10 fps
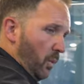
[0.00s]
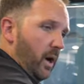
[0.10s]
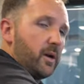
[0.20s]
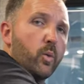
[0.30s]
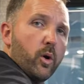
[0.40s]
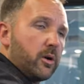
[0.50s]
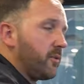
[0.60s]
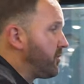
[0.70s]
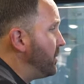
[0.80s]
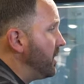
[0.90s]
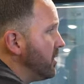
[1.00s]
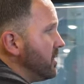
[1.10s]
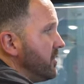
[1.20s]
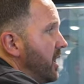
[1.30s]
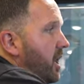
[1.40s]
While you're working from here,
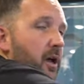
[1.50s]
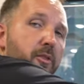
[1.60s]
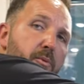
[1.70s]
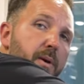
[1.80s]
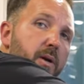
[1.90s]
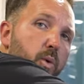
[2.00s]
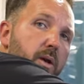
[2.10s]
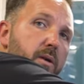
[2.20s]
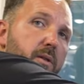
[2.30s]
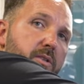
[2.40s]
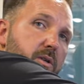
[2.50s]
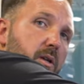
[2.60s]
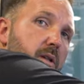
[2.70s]
you've got another big window that you can